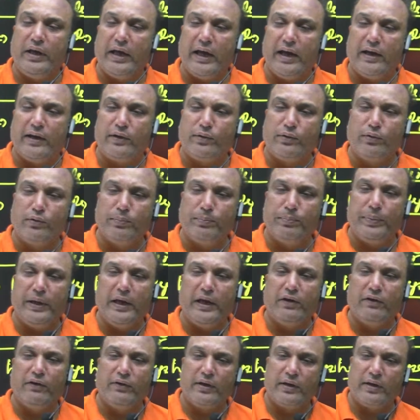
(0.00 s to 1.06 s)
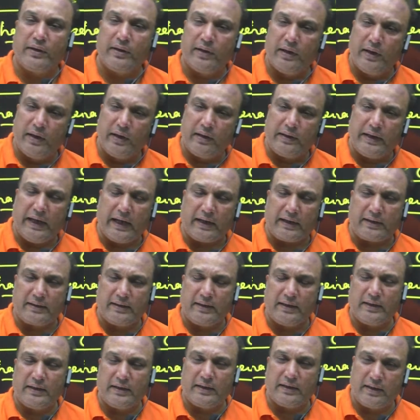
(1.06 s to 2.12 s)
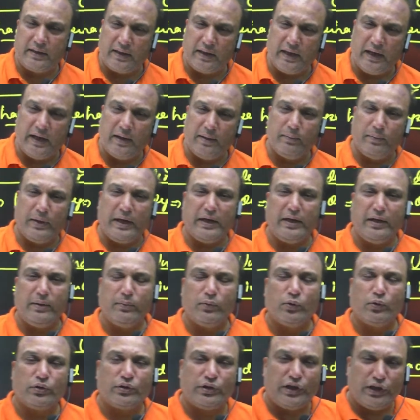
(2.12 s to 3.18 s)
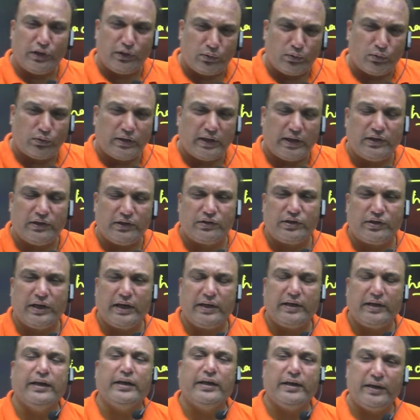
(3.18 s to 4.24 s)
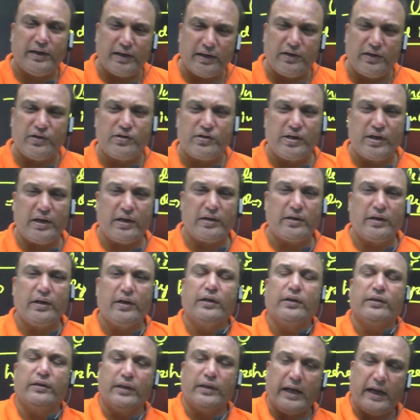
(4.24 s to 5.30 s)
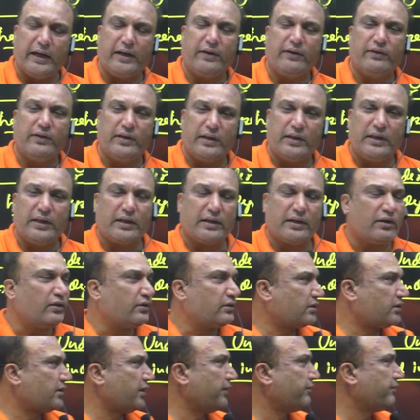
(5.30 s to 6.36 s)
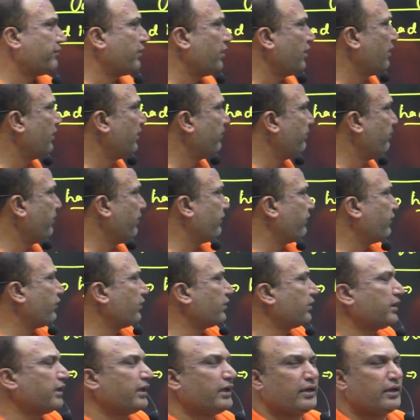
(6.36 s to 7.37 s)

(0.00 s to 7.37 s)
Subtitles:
to pay our taxes and many more things to the state, Indian state. That is the concept before the